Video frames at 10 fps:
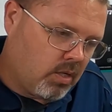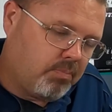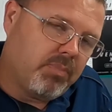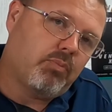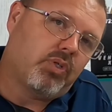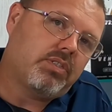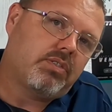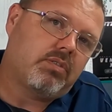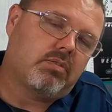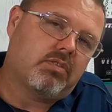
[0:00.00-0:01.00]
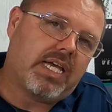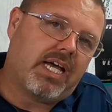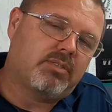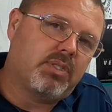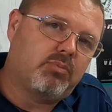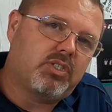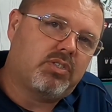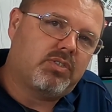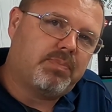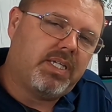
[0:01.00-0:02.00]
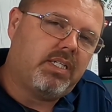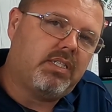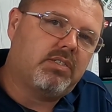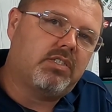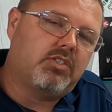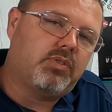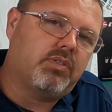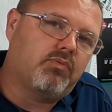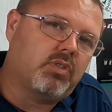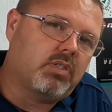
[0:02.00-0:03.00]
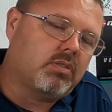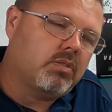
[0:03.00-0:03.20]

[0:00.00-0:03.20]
memories, size memories, speeds that you can run.